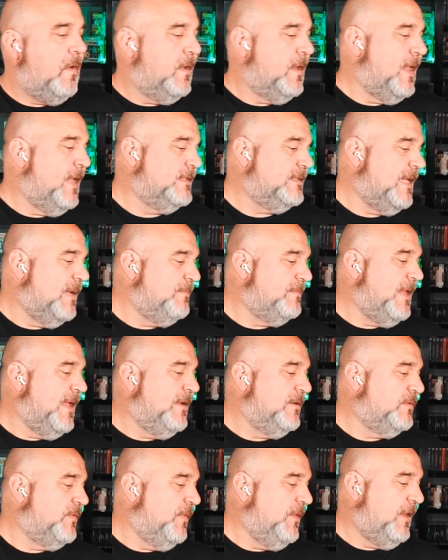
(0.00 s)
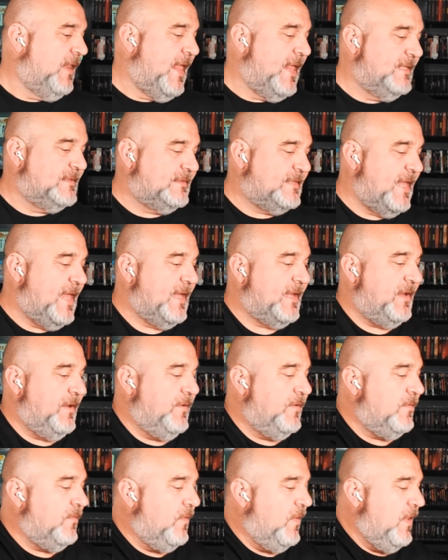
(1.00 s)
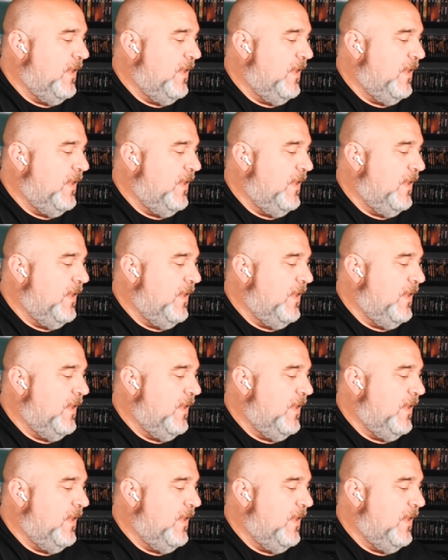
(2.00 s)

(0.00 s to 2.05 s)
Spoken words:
guys, I'm down to the last stack here.